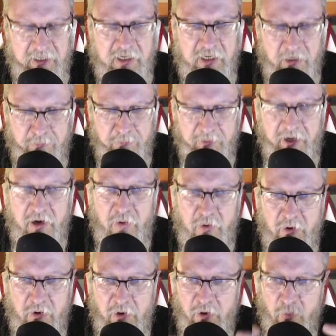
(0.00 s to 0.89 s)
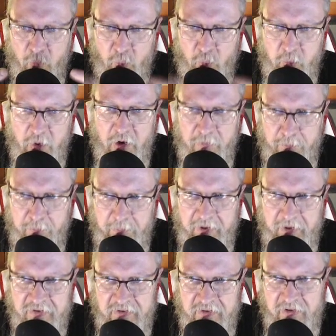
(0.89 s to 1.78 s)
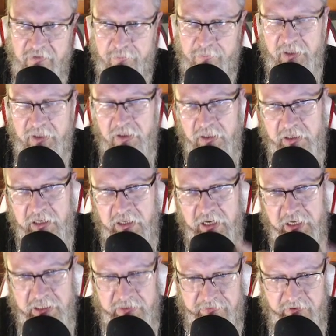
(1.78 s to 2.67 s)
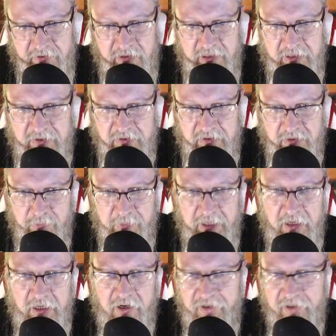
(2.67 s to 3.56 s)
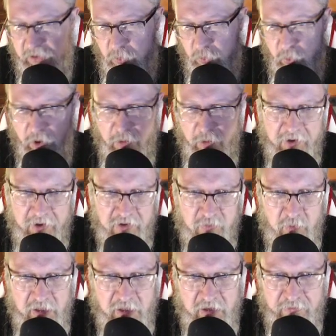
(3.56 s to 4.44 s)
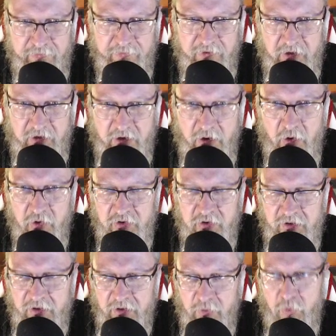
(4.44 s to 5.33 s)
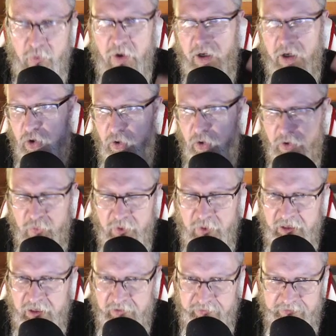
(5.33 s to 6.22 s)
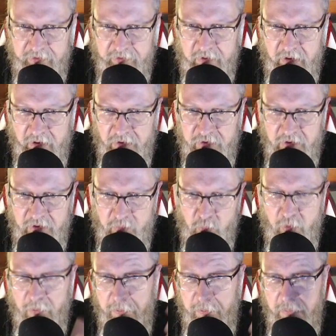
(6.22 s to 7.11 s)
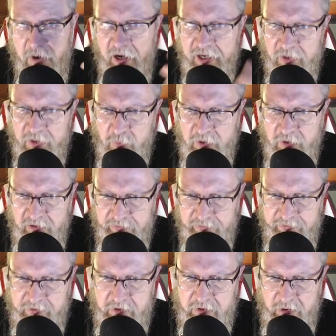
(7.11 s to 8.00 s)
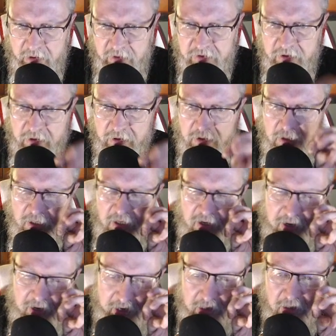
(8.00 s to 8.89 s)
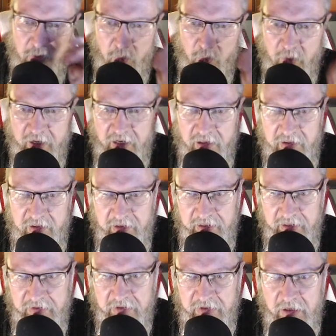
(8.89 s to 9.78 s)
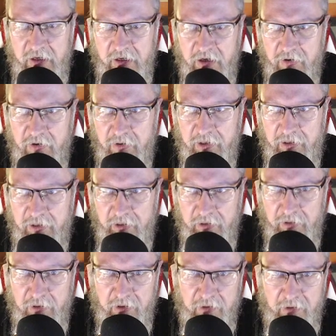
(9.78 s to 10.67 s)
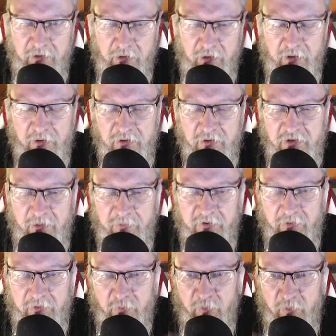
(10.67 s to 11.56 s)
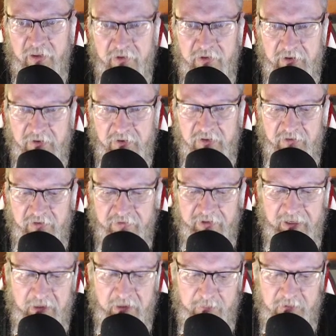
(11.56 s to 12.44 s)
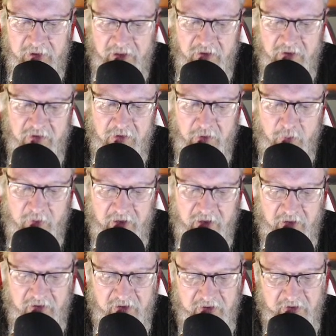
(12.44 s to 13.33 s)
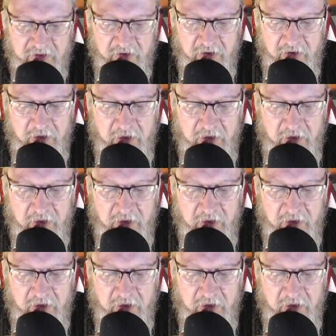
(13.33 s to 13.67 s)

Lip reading: about what must have been the case for things to be like this, what must we have forgotten, what could we have forgotten, what might we have forgotten in the way things are, in terms of the way things developed into the way things are.